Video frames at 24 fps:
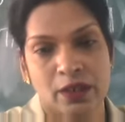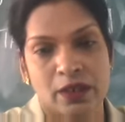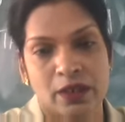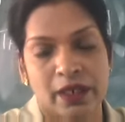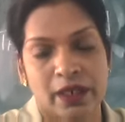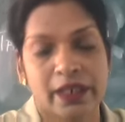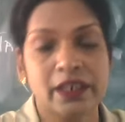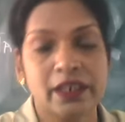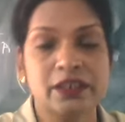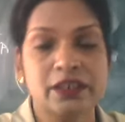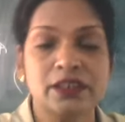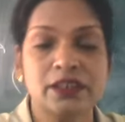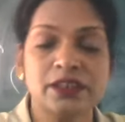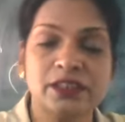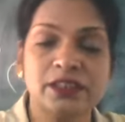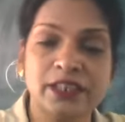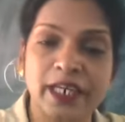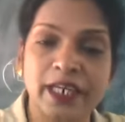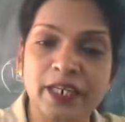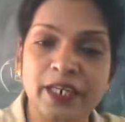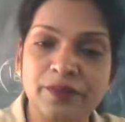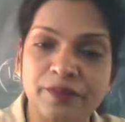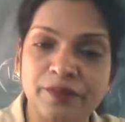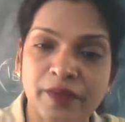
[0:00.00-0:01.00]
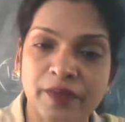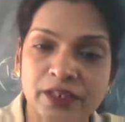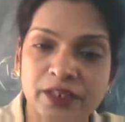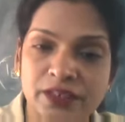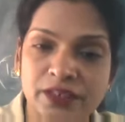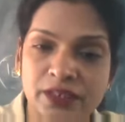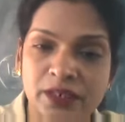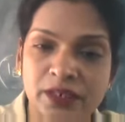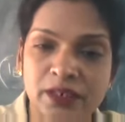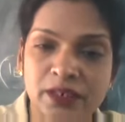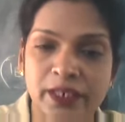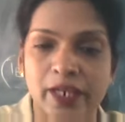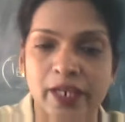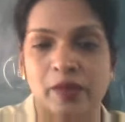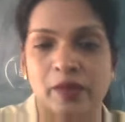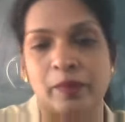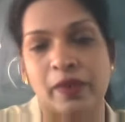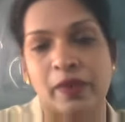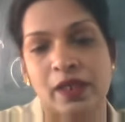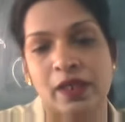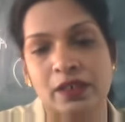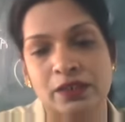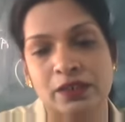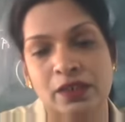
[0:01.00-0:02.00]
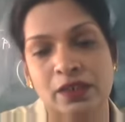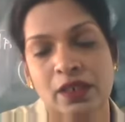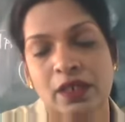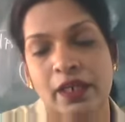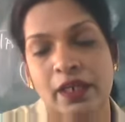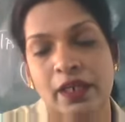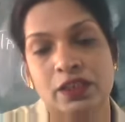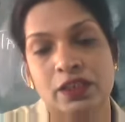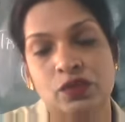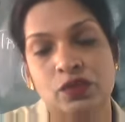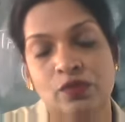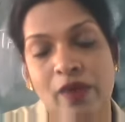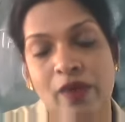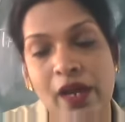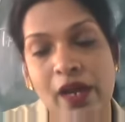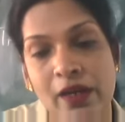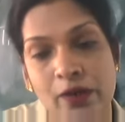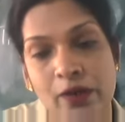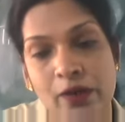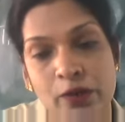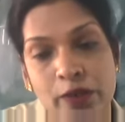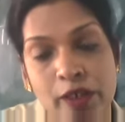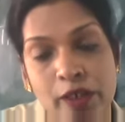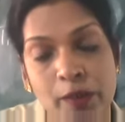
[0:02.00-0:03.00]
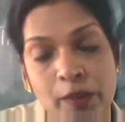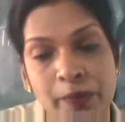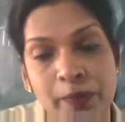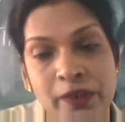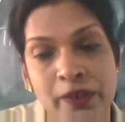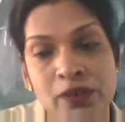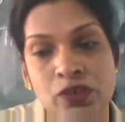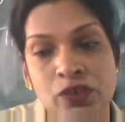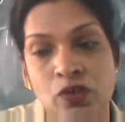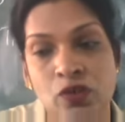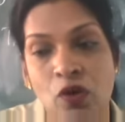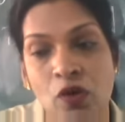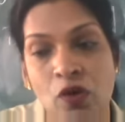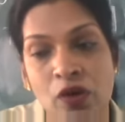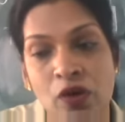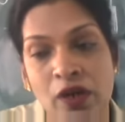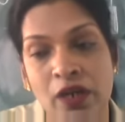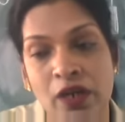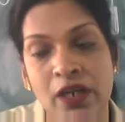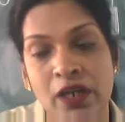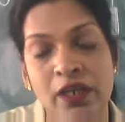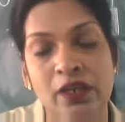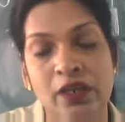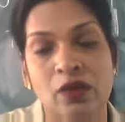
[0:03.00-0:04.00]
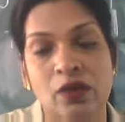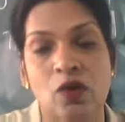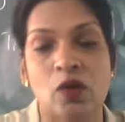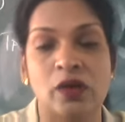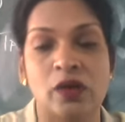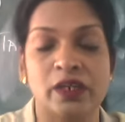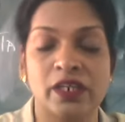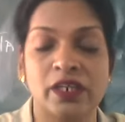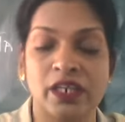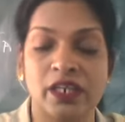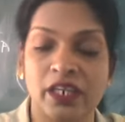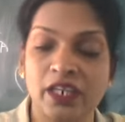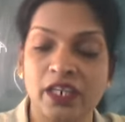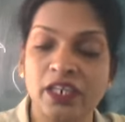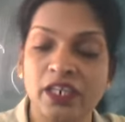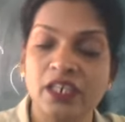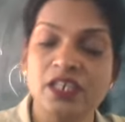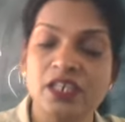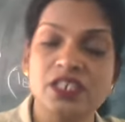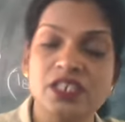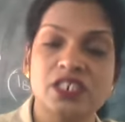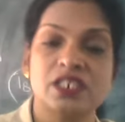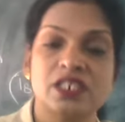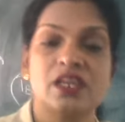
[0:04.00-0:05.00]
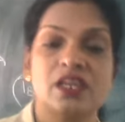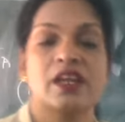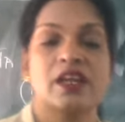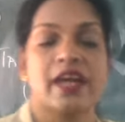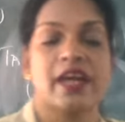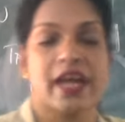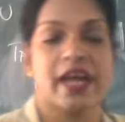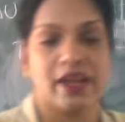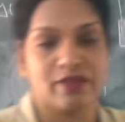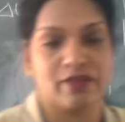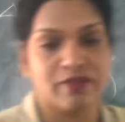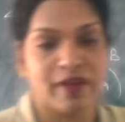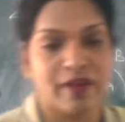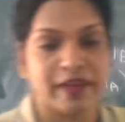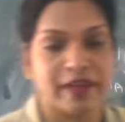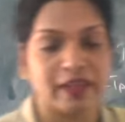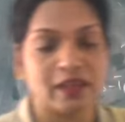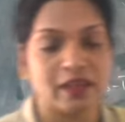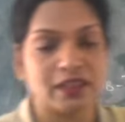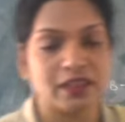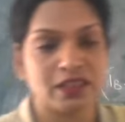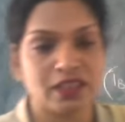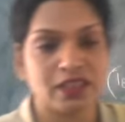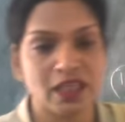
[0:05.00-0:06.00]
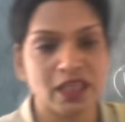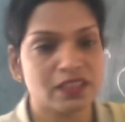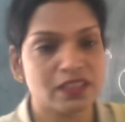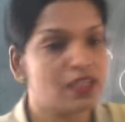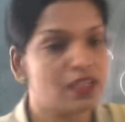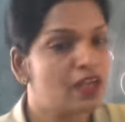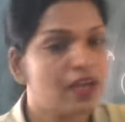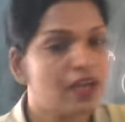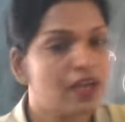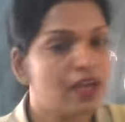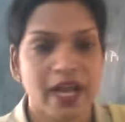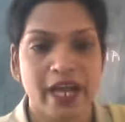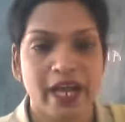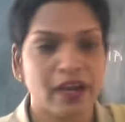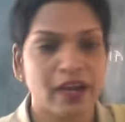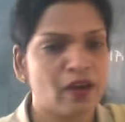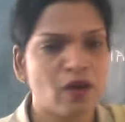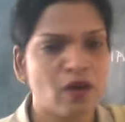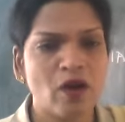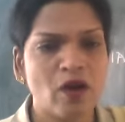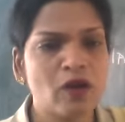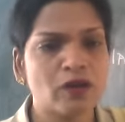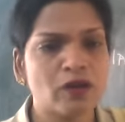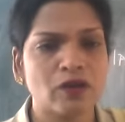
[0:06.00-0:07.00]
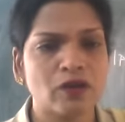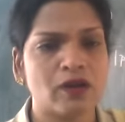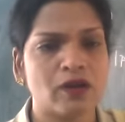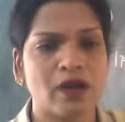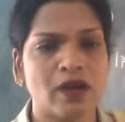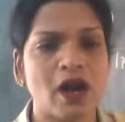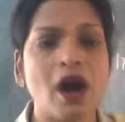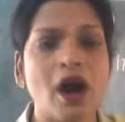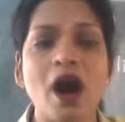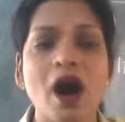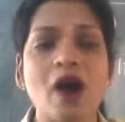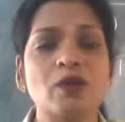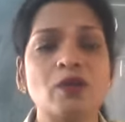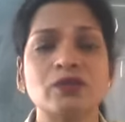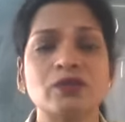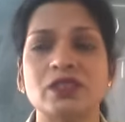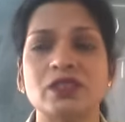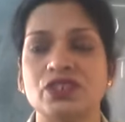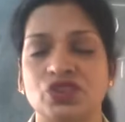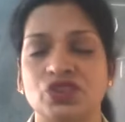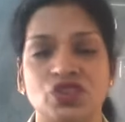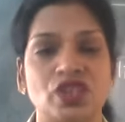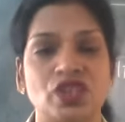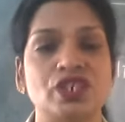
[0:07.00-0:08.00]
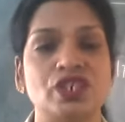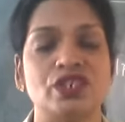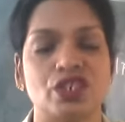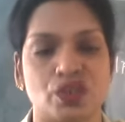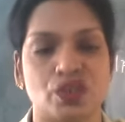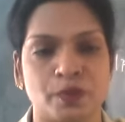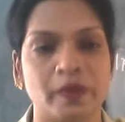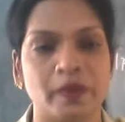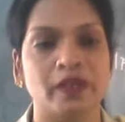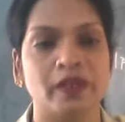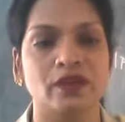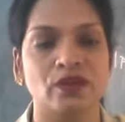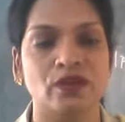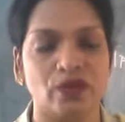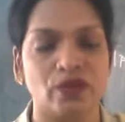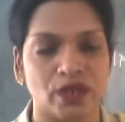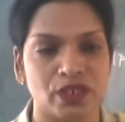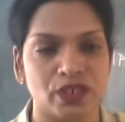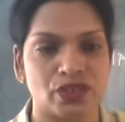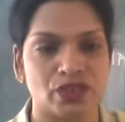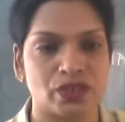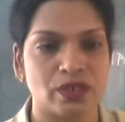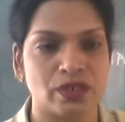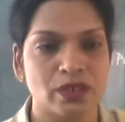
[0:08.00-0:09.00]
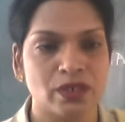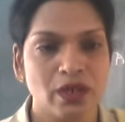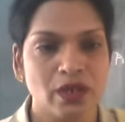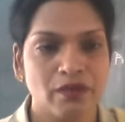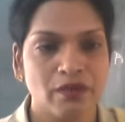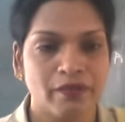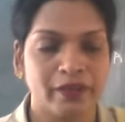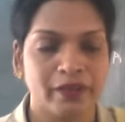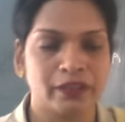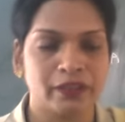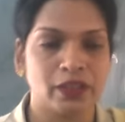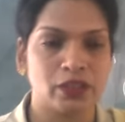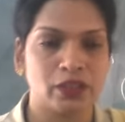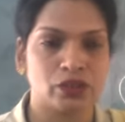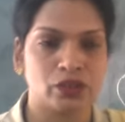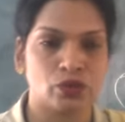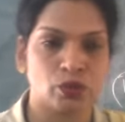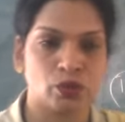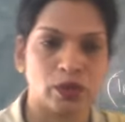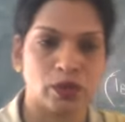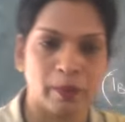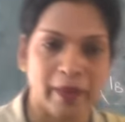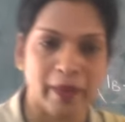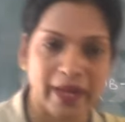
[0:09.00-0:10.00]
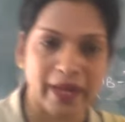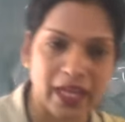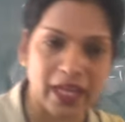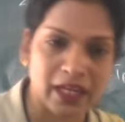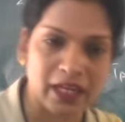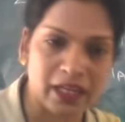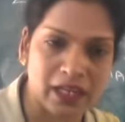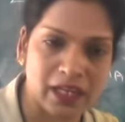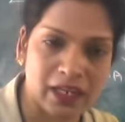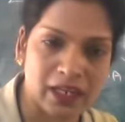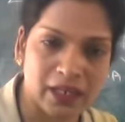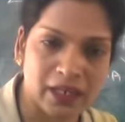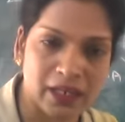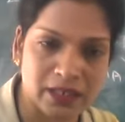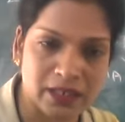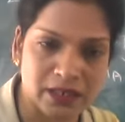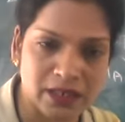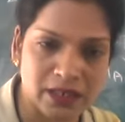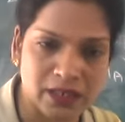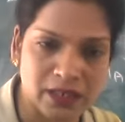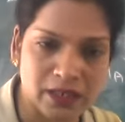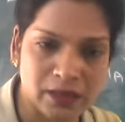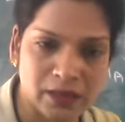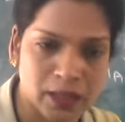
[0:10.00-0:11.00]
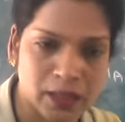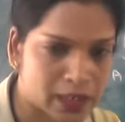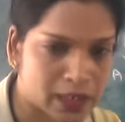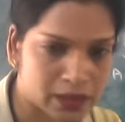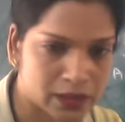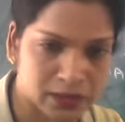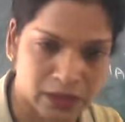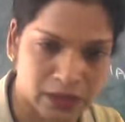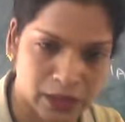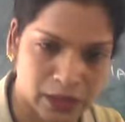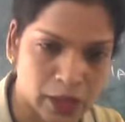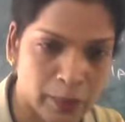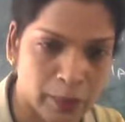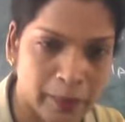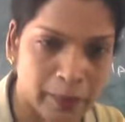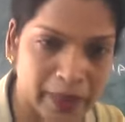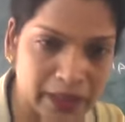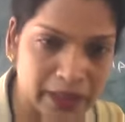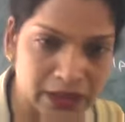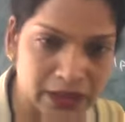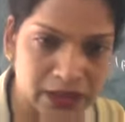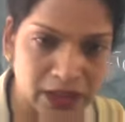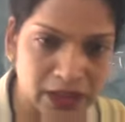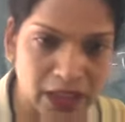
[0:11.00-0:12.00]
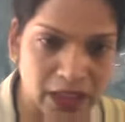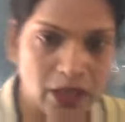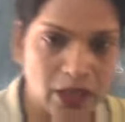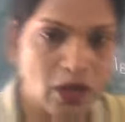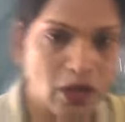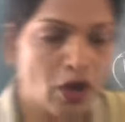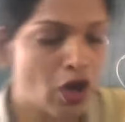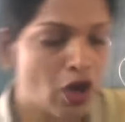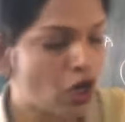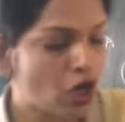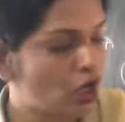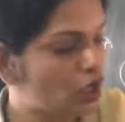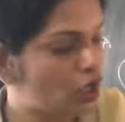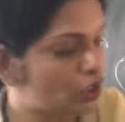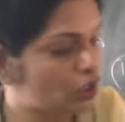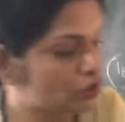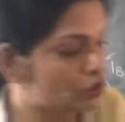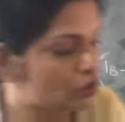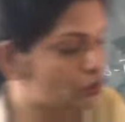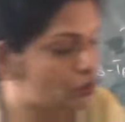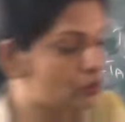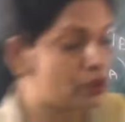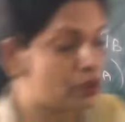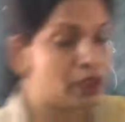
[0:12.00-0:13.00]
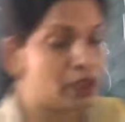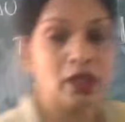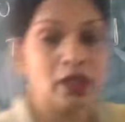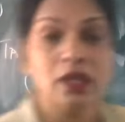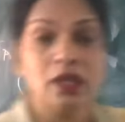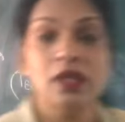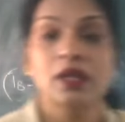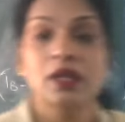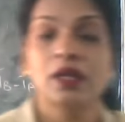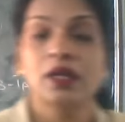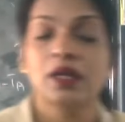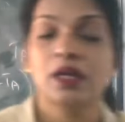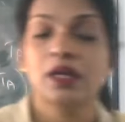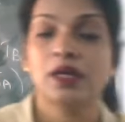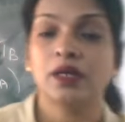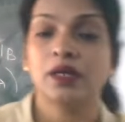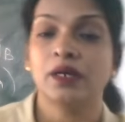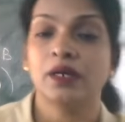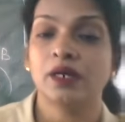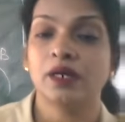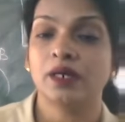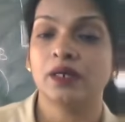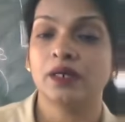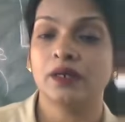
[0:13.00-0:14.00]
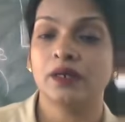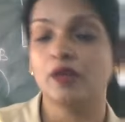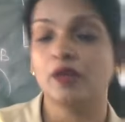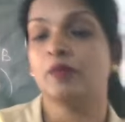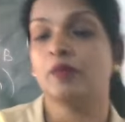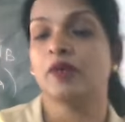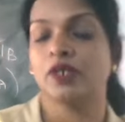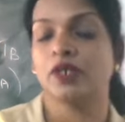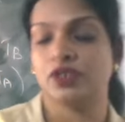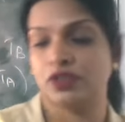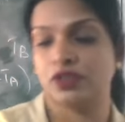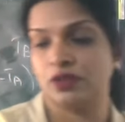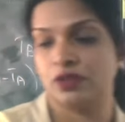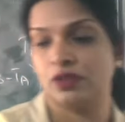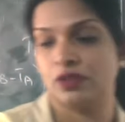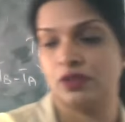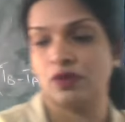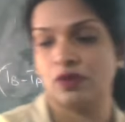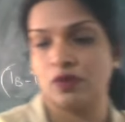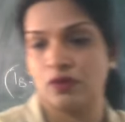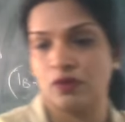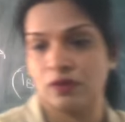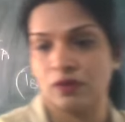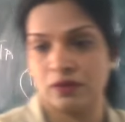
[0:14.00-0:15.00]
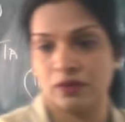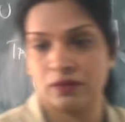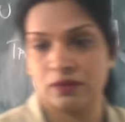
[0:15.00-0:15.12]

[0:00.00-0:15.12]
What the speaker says: It is a state function, that means its value depends only on the initial and final state and not on how the change is being reached, whether through the mechanical energy, that is in the mixie, or through the immersion rod.